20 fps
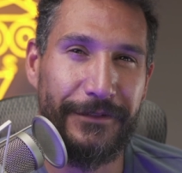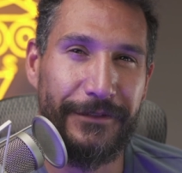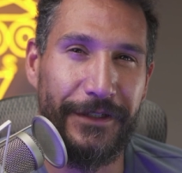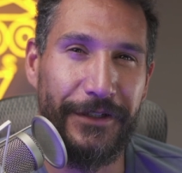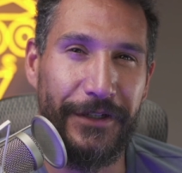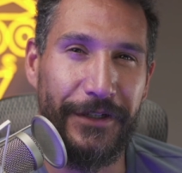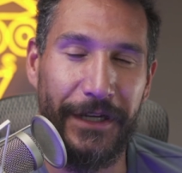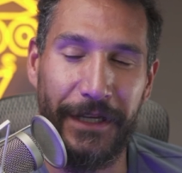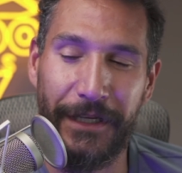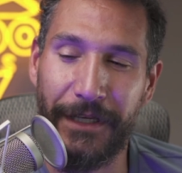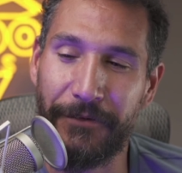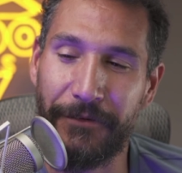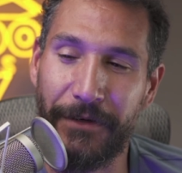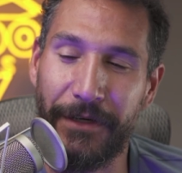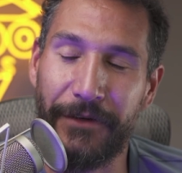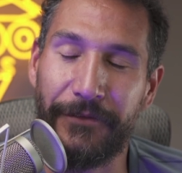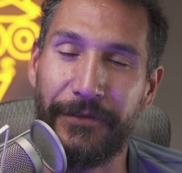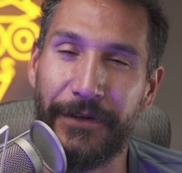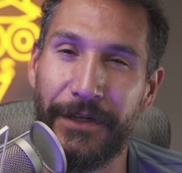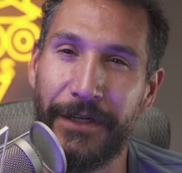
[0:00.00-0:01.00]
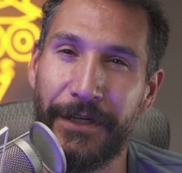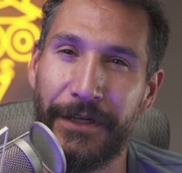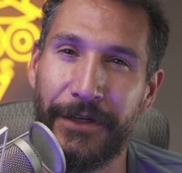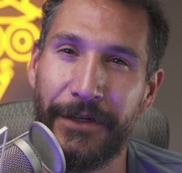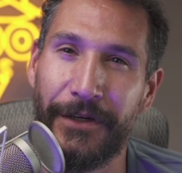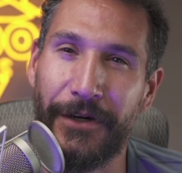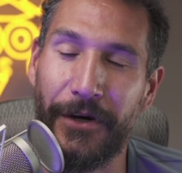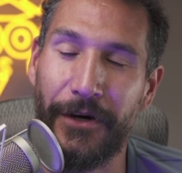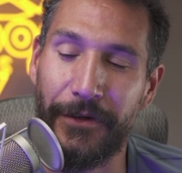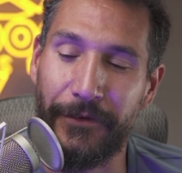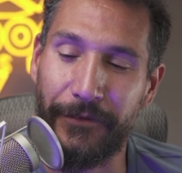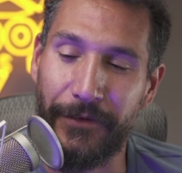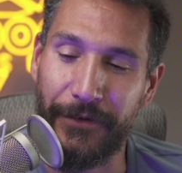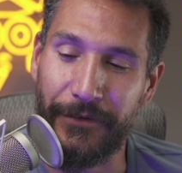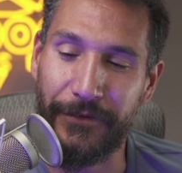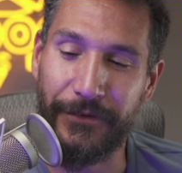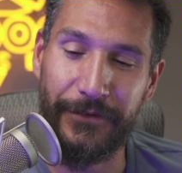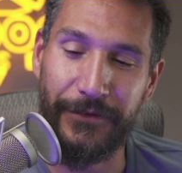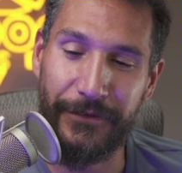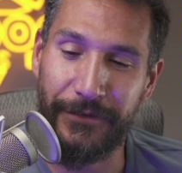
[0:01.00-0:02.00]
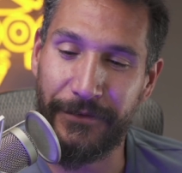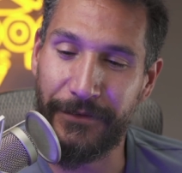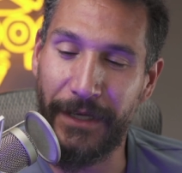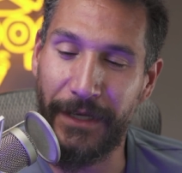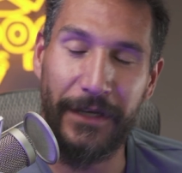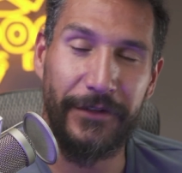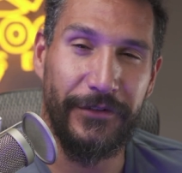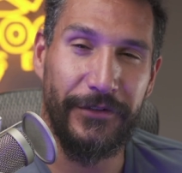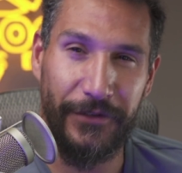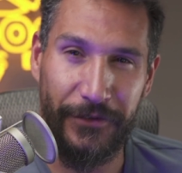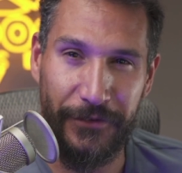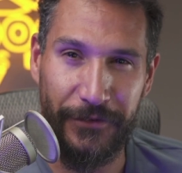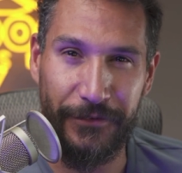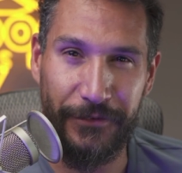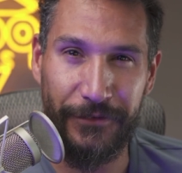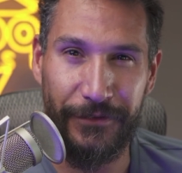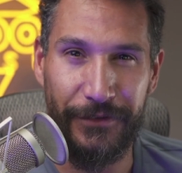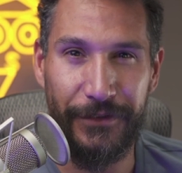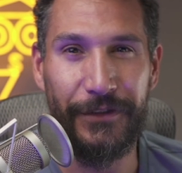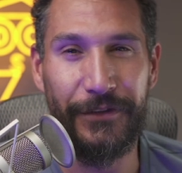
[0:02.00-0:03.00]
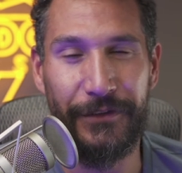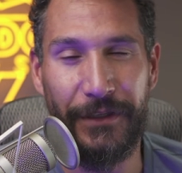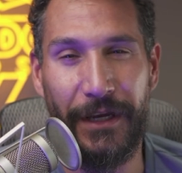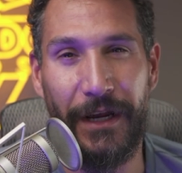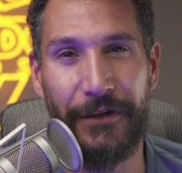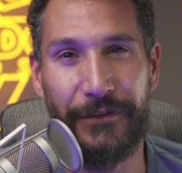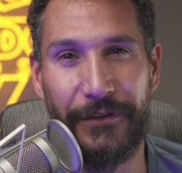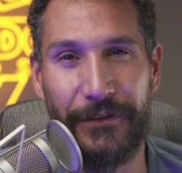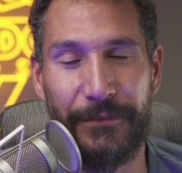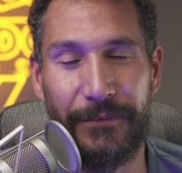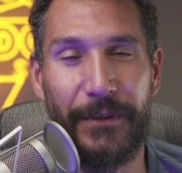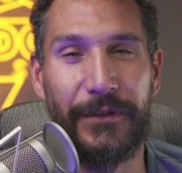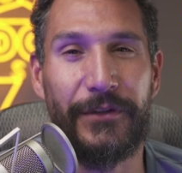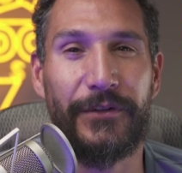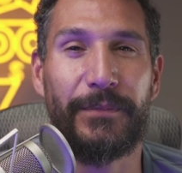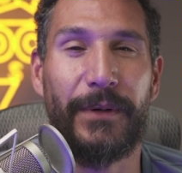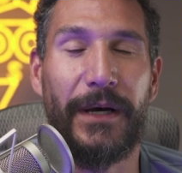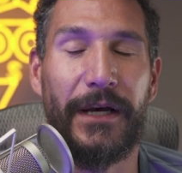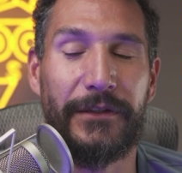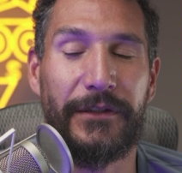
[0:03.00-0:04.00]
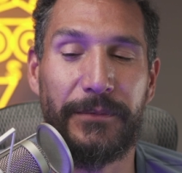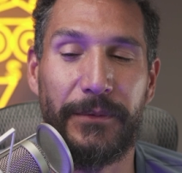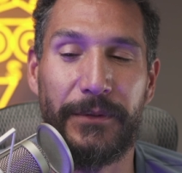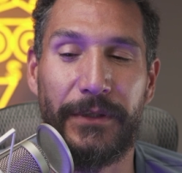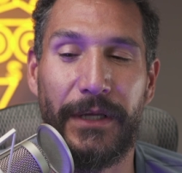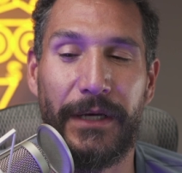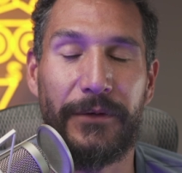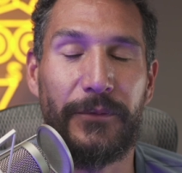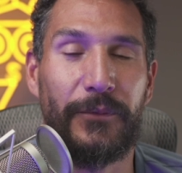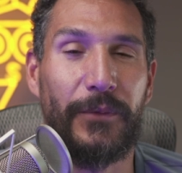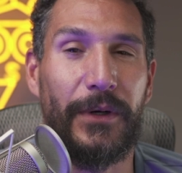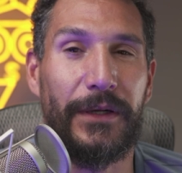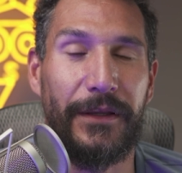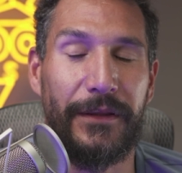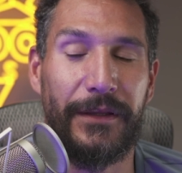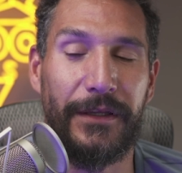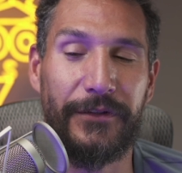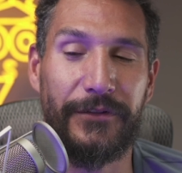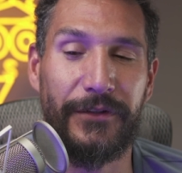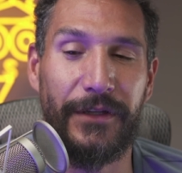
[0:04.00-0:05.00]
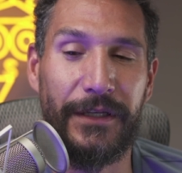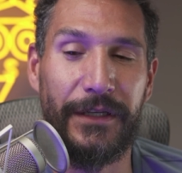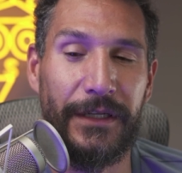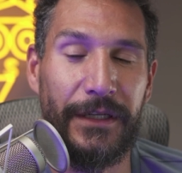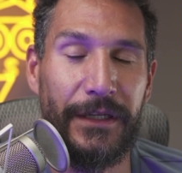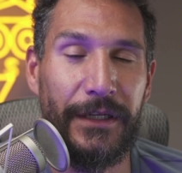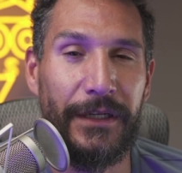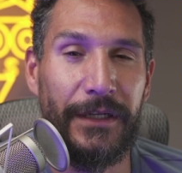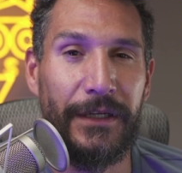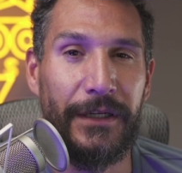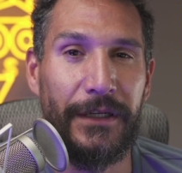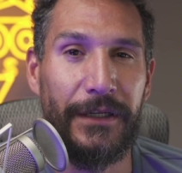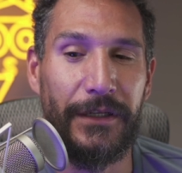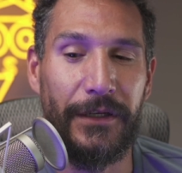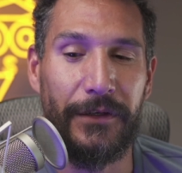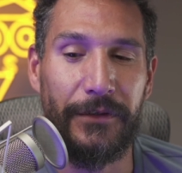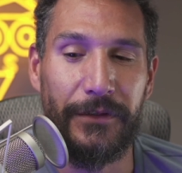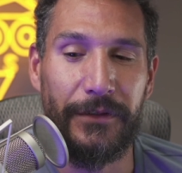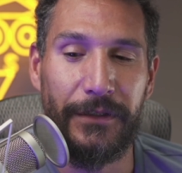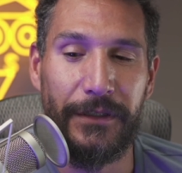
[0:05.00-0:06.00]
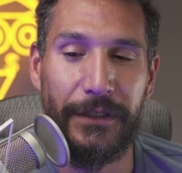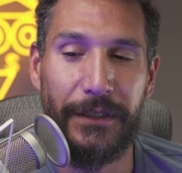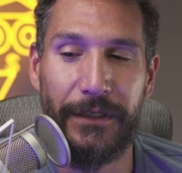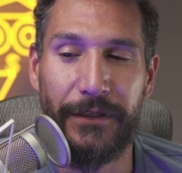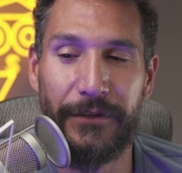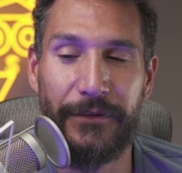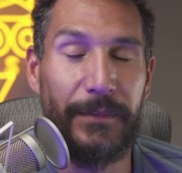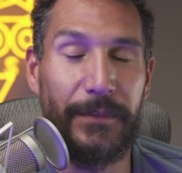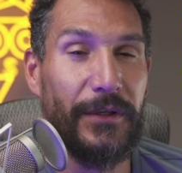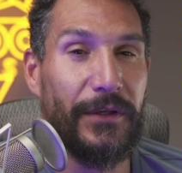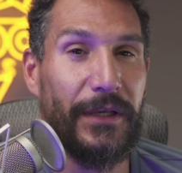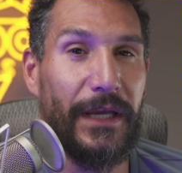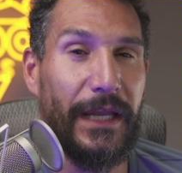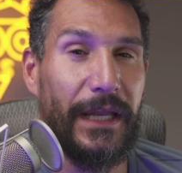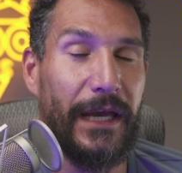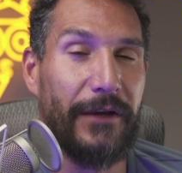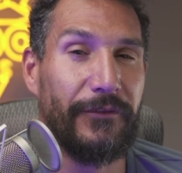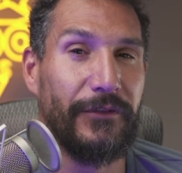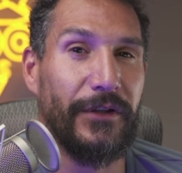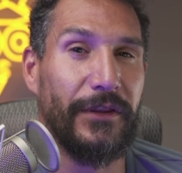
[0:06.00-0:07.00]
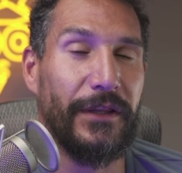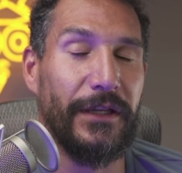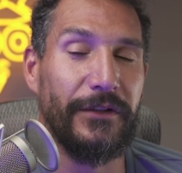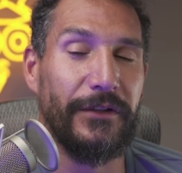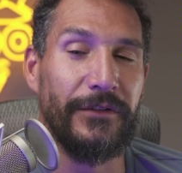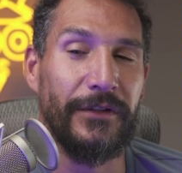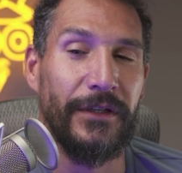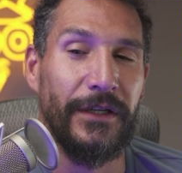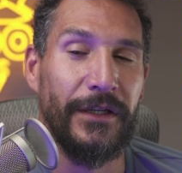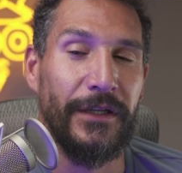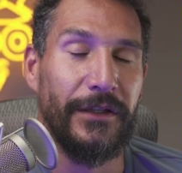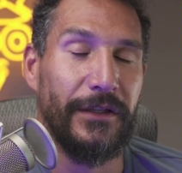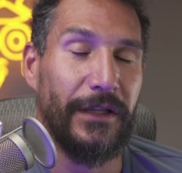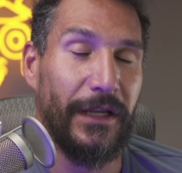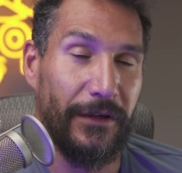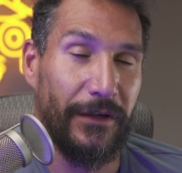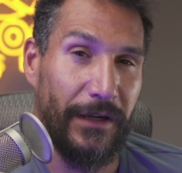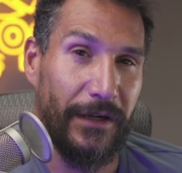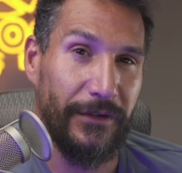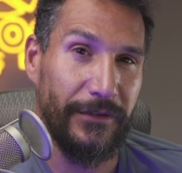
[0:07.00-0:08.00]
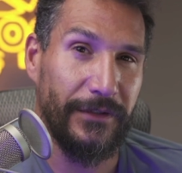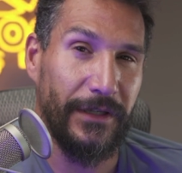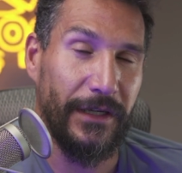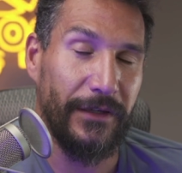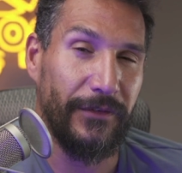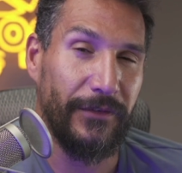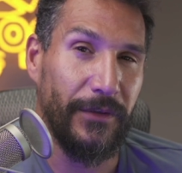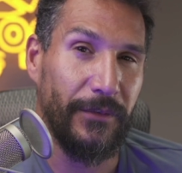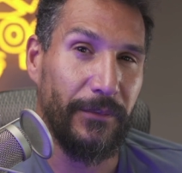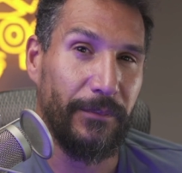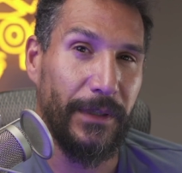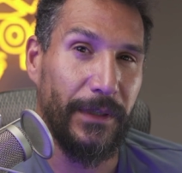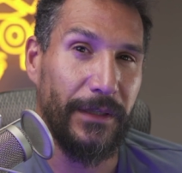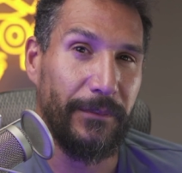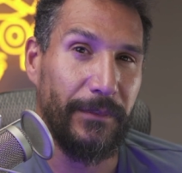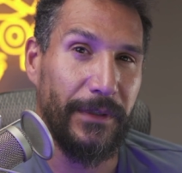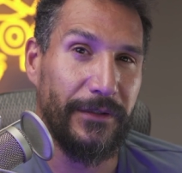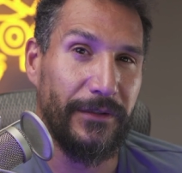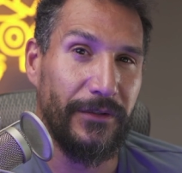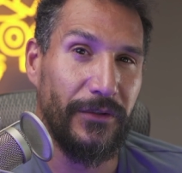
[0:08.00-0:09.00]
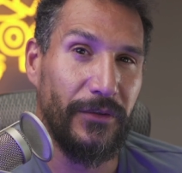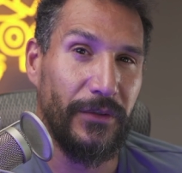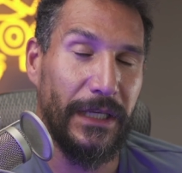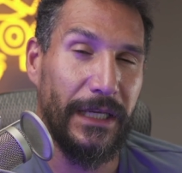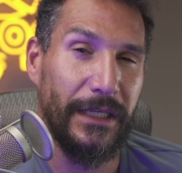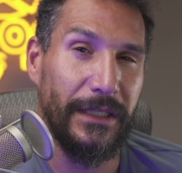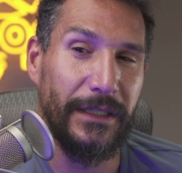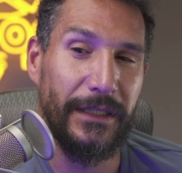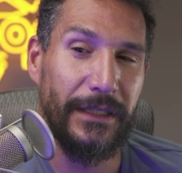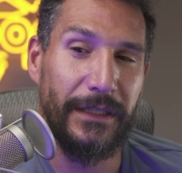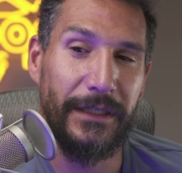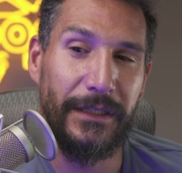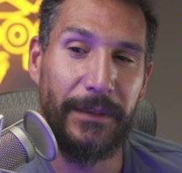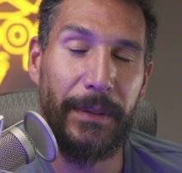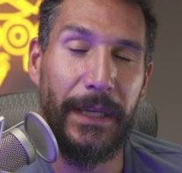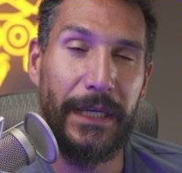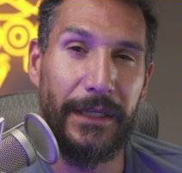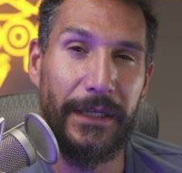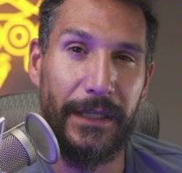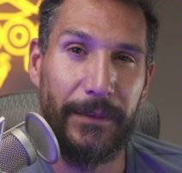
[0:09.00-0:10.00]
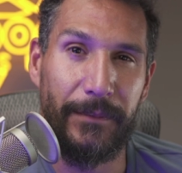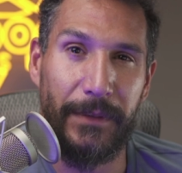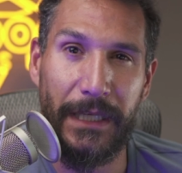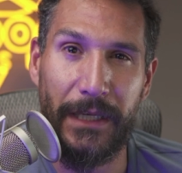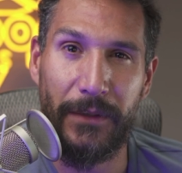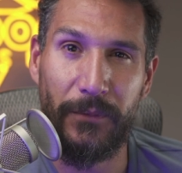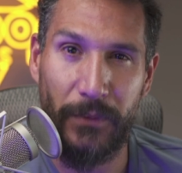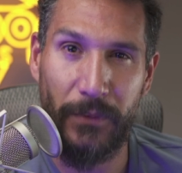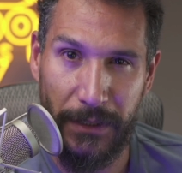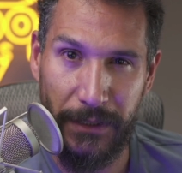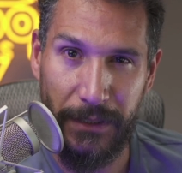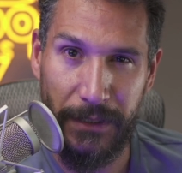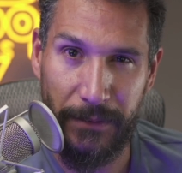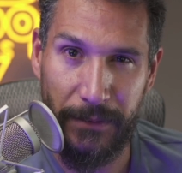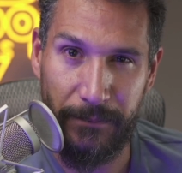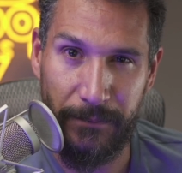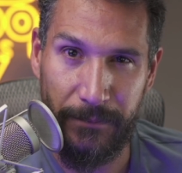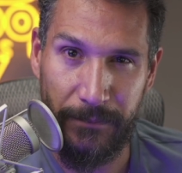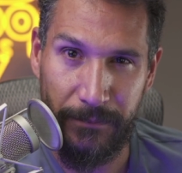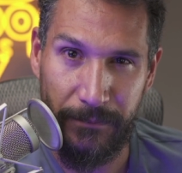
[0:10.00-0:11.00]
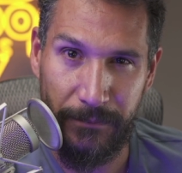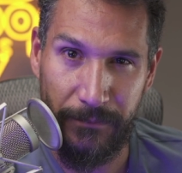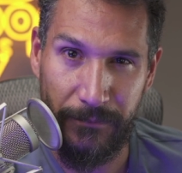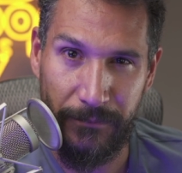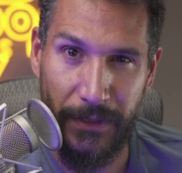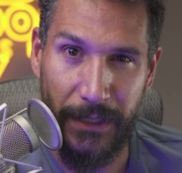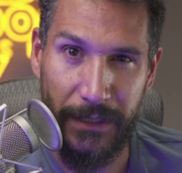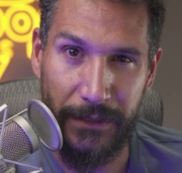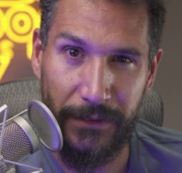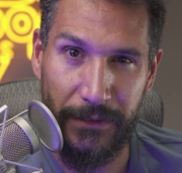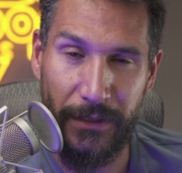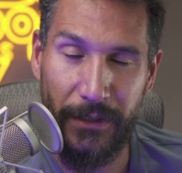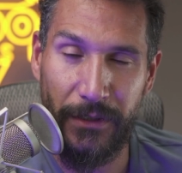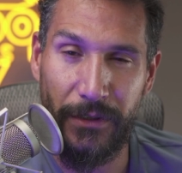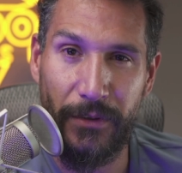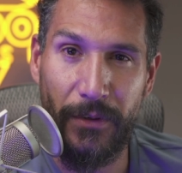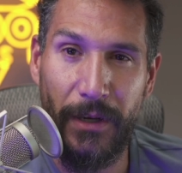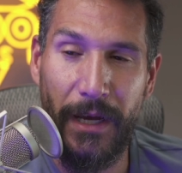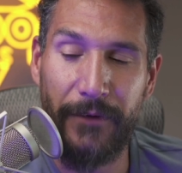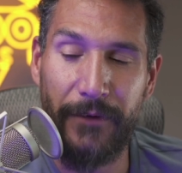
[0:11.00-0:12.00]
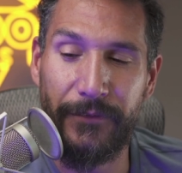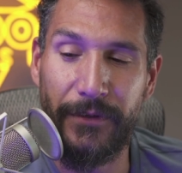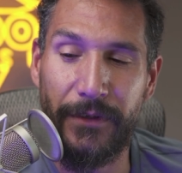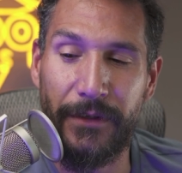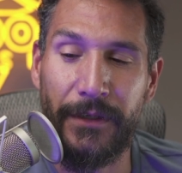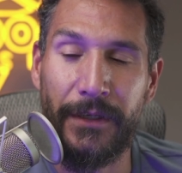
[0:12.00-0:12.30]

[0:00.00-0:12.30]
You got to get rid of all of those external desires as much as possible, not want the things that, it doesn't mean you can't have good things that are outside of you, but it means that you can't depend on them. You can't want them, right? You have to